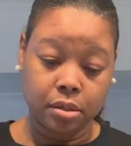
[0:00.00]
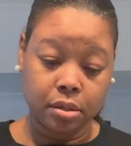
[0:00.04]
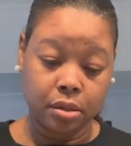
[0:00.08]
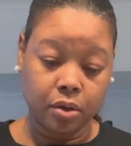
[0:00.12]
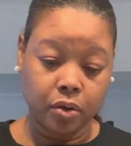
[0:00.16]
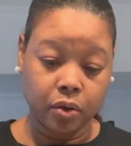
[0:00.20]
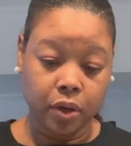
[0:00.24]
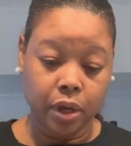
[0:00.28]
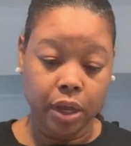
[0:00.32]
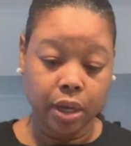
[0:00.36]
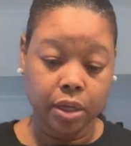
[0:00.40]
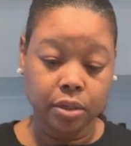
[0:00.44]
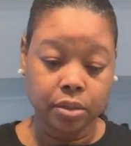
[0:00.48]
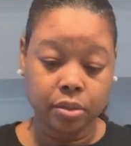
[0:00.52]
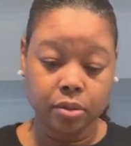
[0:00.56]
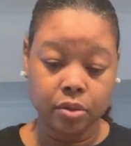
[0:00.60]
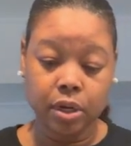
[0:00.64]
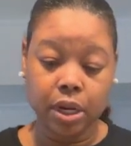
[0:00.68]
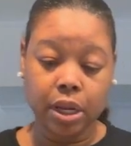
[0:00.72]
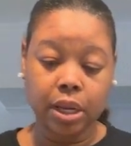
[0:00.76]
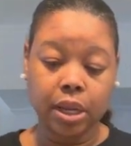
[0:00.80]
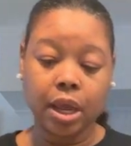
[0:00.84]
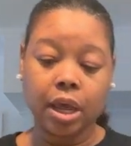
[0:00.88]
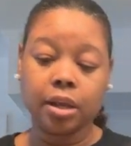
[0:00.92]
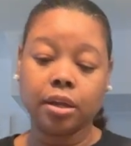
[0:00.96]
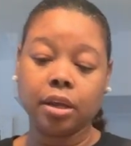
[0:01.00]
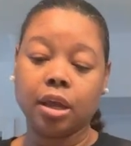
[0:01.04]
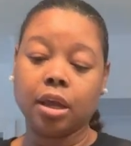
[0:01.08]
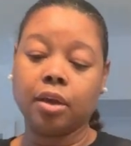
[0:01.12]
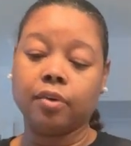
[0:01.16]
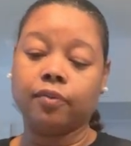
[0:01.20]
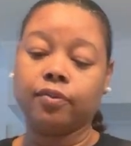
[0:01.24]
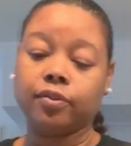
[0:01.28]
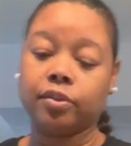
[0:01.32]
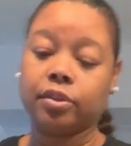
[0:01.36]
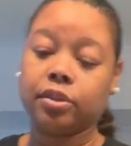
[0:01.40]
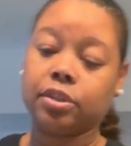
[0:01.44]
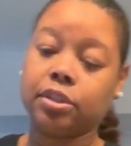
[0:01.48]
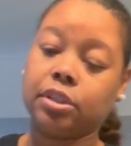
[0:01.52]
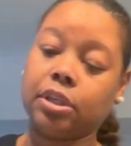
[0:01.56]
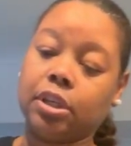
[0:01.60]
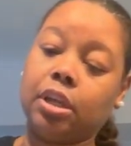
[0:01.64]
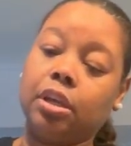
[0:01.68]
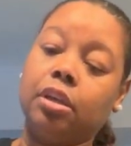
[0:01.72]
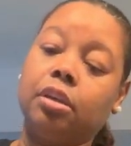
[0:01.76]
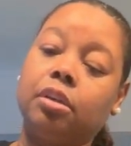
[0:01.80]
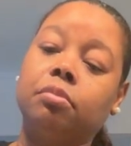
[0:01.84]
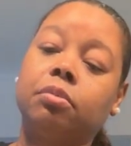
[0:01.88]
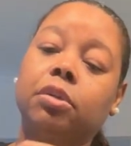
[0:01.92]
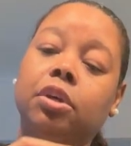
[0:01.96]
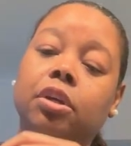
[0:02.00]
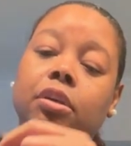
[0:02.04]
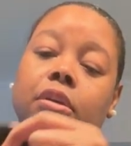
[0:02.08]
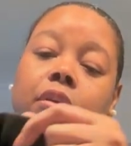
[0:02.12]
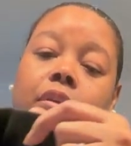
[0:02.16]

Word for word: okay, so they kind of have the same